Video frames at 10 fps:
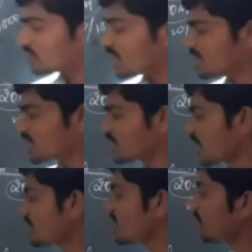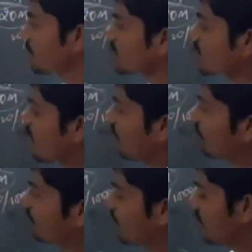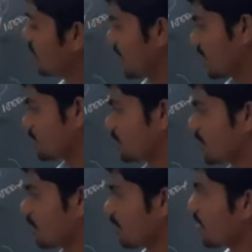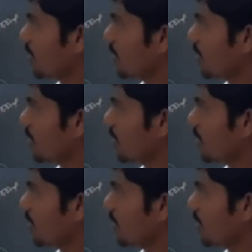These are the examples of SPM.